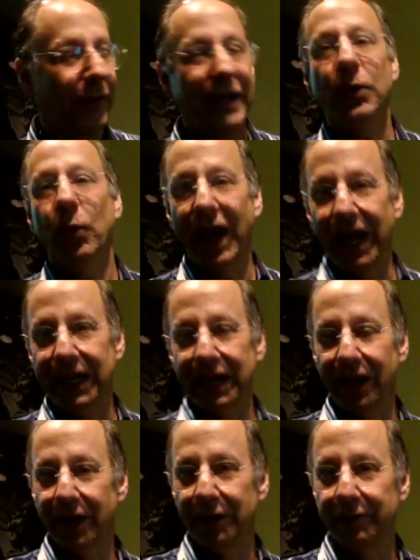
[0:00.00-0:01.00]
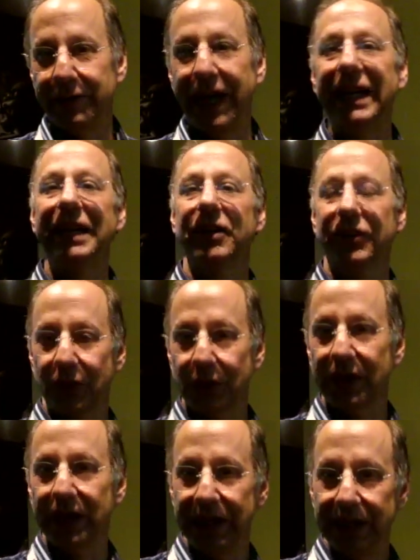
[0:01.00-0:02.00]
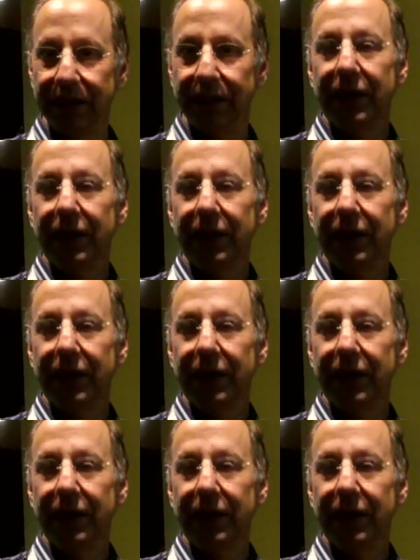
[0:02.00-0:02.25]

fake way of getting to certainty